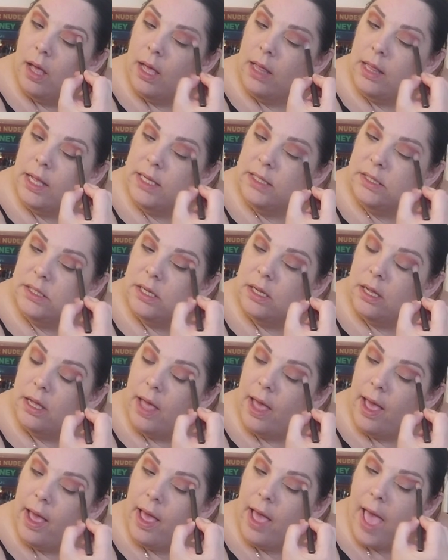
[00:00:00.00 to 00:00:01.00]
I like
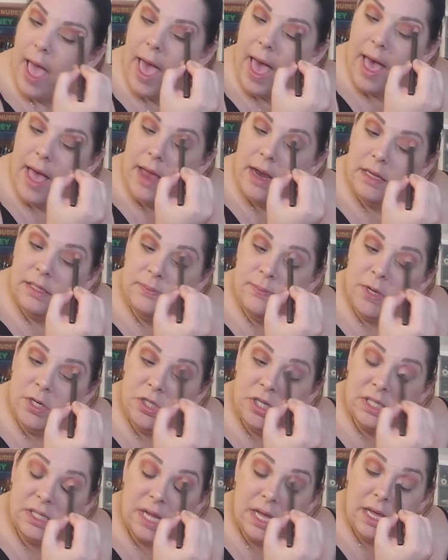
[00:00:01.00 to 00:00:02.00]
to add as
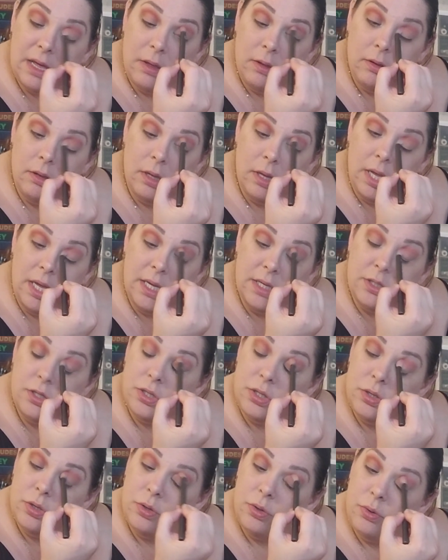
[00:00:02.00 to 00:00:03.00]
much as I need
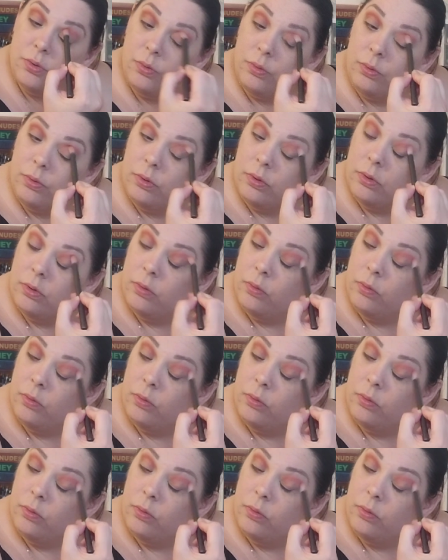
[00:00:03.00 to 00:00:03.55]
to,